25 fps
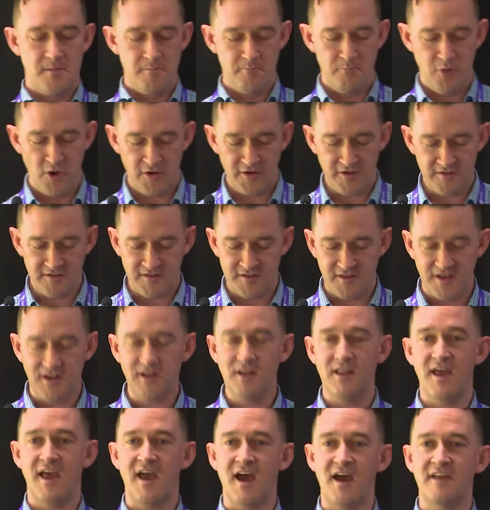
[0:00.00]
put into the
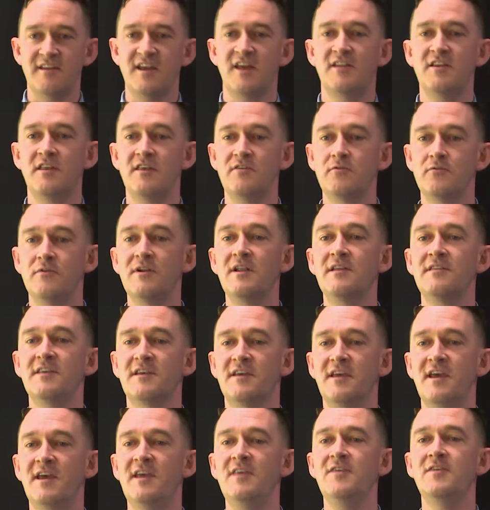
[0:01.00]
cloud, and then really the
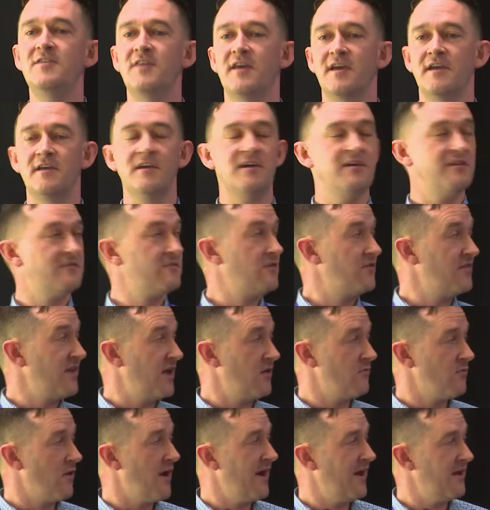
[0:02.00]
key thing is on
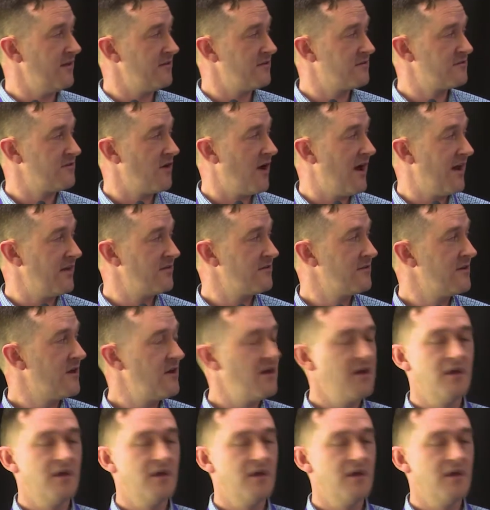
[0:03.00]
that right-hand side.